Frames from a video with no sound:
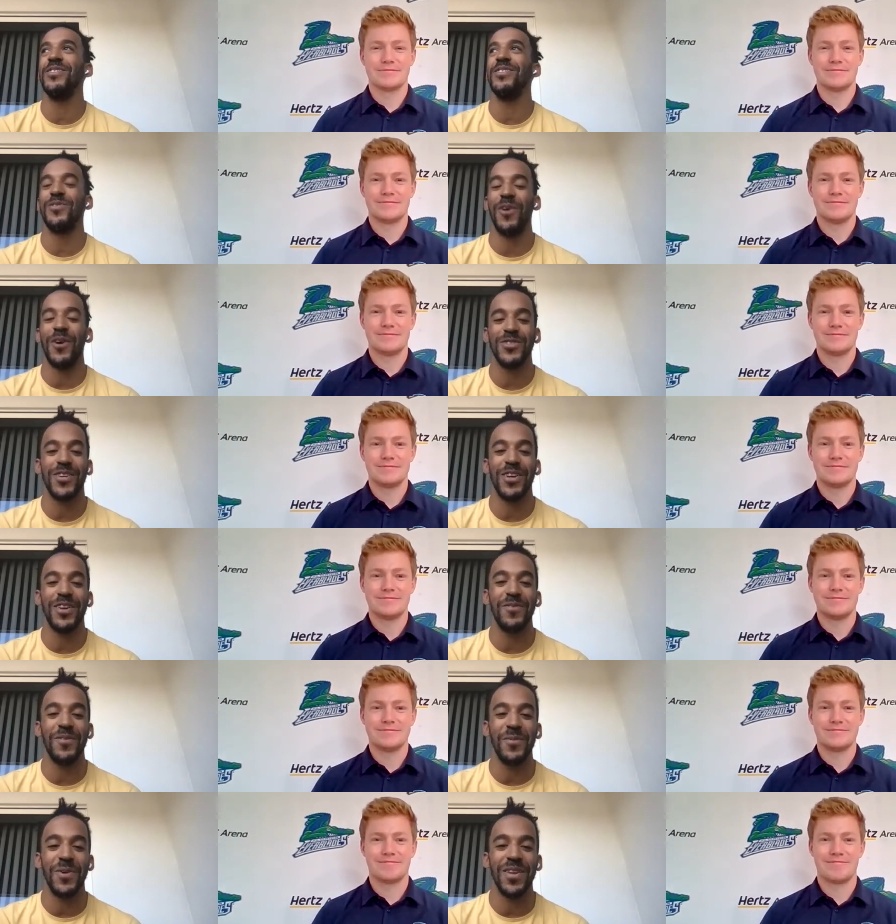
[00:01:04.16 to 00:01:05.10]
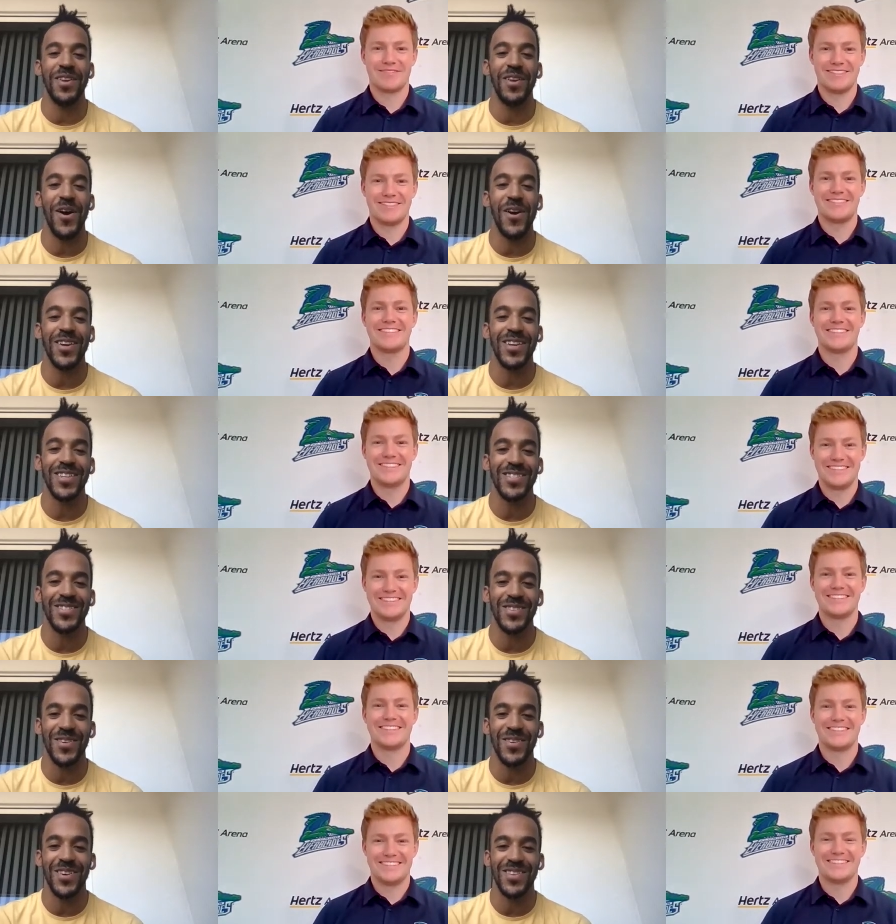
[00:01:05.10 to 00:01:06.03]
Speaker 1: cross check everyone in hockey. So
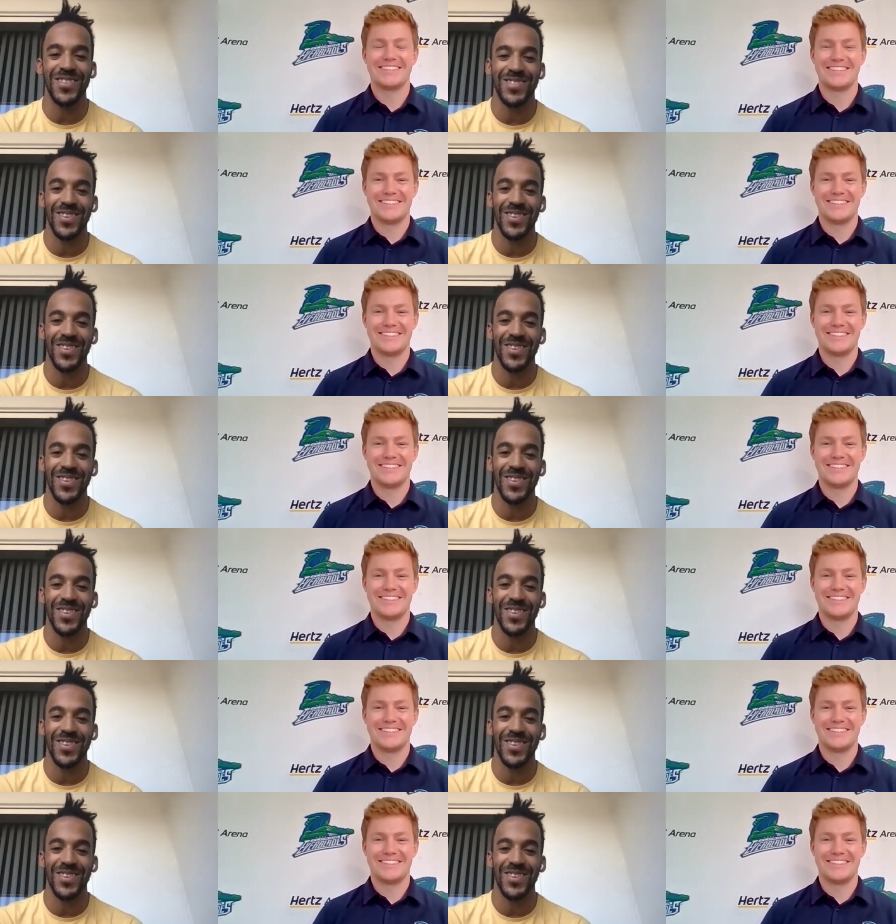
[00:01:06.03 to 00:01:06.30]
I was